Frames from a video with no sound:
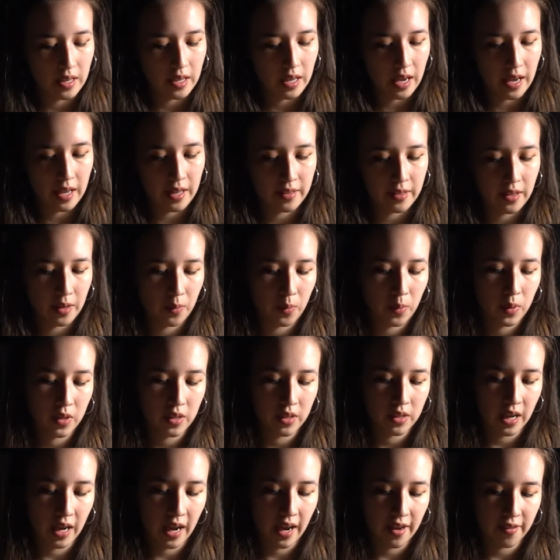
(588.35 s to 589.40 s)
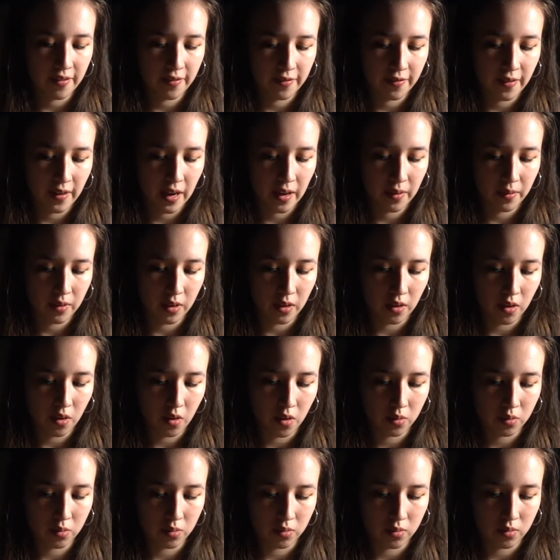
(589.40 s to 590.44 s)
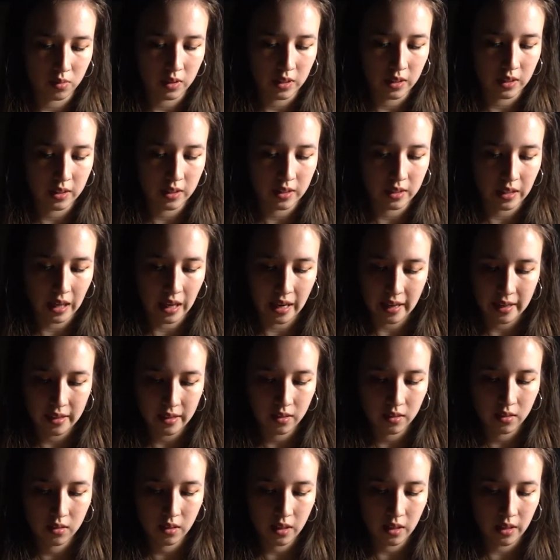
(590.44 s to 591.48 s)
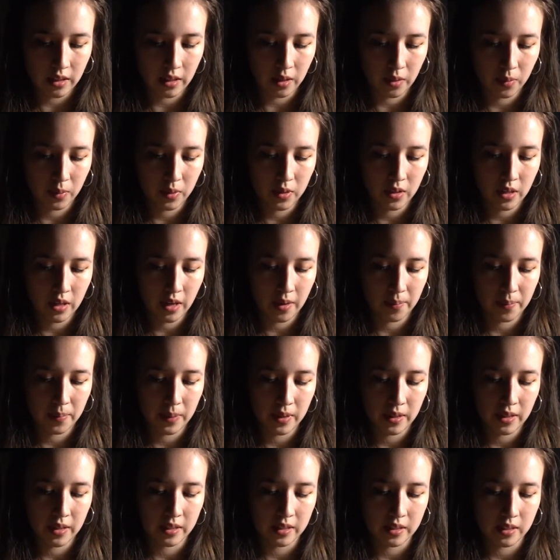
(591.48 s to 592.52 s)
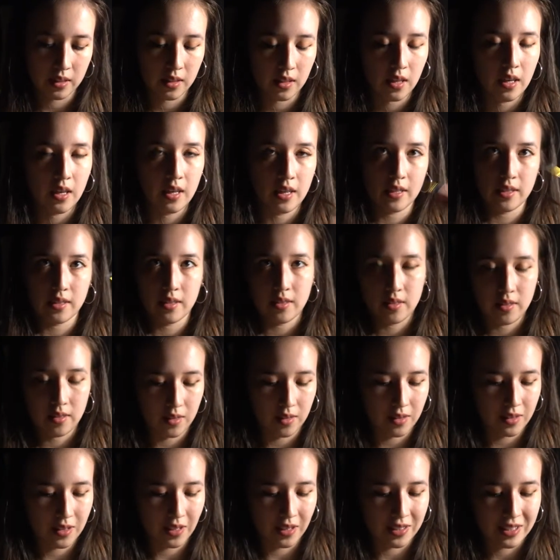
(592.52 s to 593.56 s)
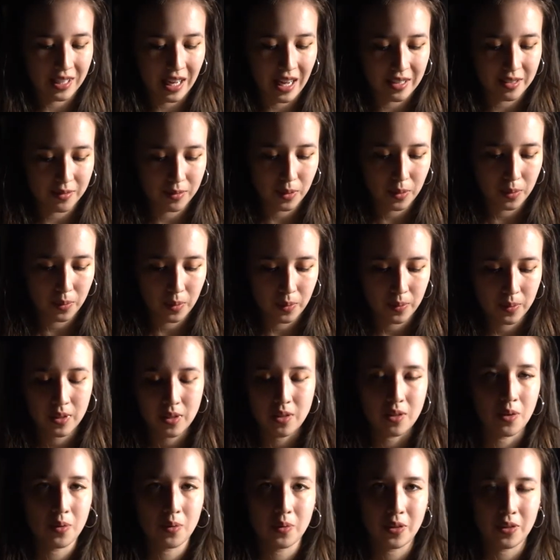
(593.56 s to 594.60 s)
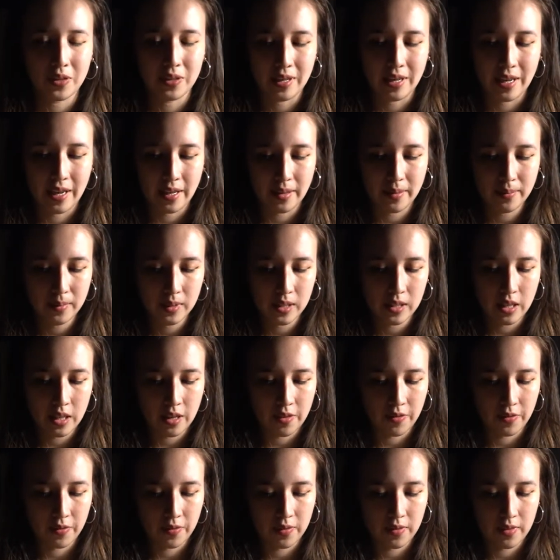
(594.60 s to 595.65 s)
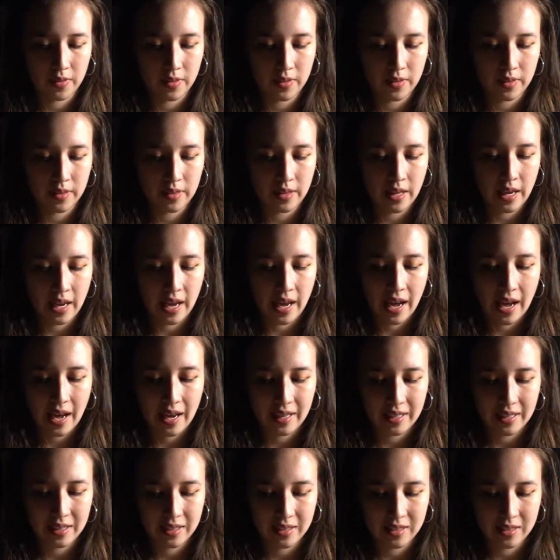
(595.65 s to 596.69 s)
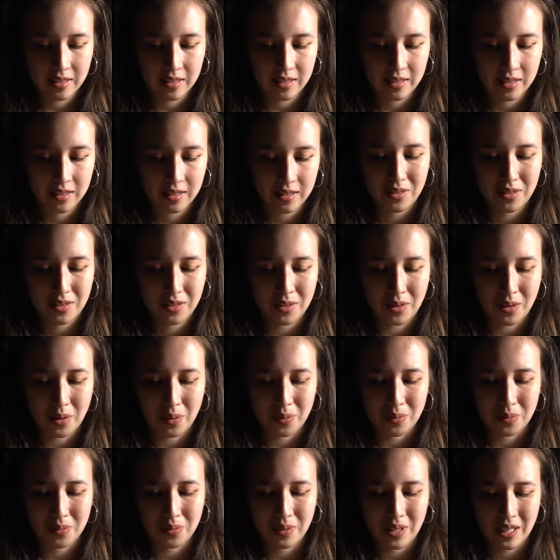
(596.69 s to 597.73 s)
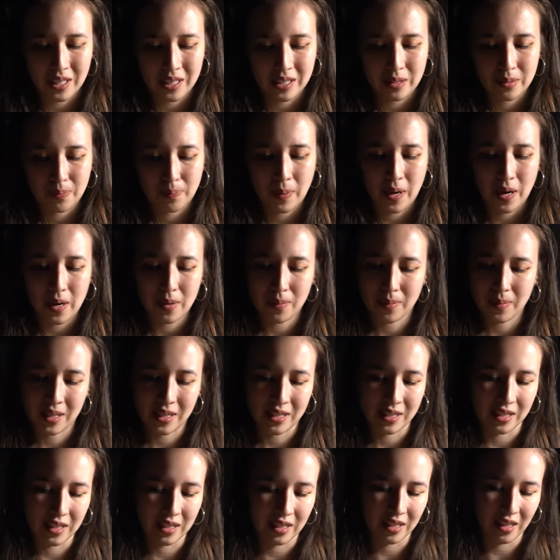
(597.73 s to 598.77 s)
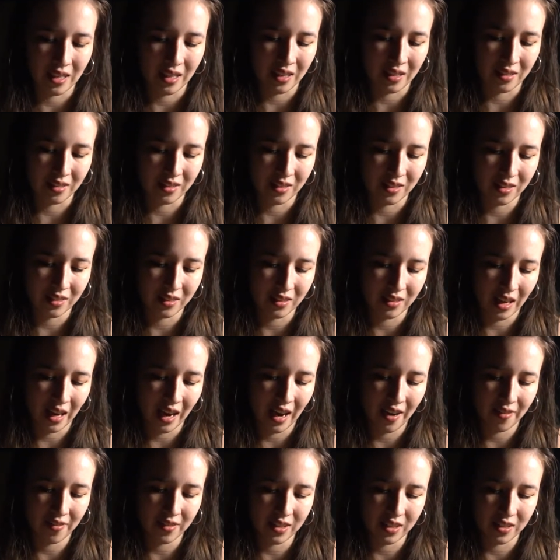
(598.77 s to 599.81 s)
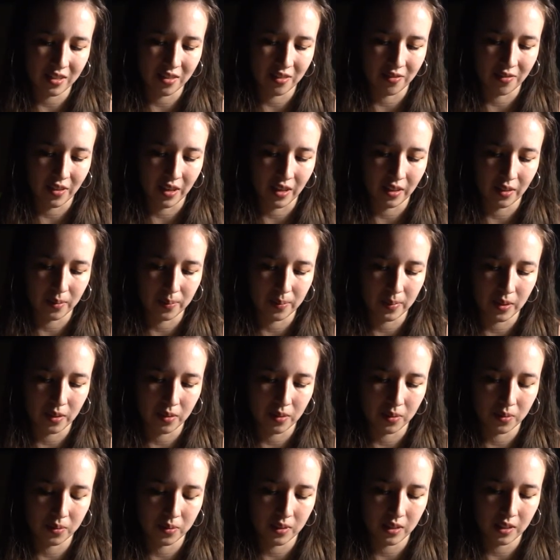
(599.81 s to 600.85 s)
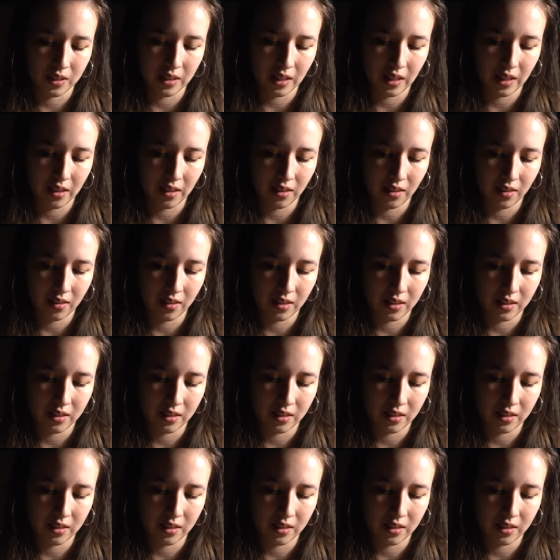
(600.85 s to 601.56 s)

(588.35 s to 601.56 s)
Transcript: And they wouldn't have found their own style, and they wouldn't have been this successful. We wouldn't know their names if they hadn't, experimented and haven't developed their own style.